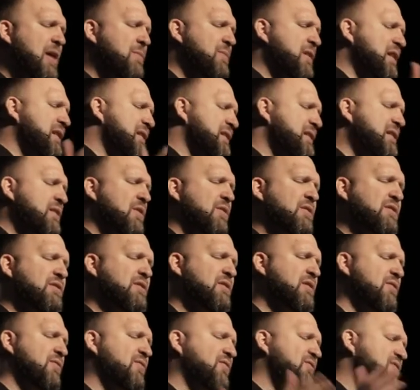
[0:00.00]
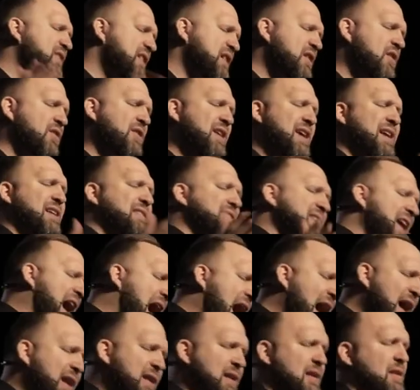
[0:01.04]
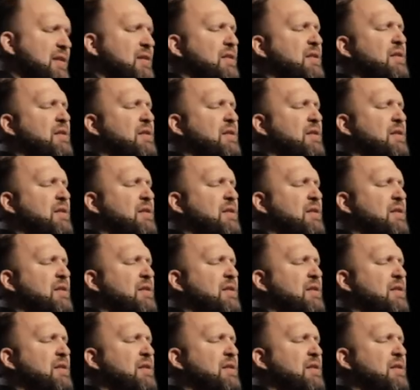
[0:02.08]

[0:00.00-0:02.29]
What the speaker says: the guilt, the fear, the anxiety.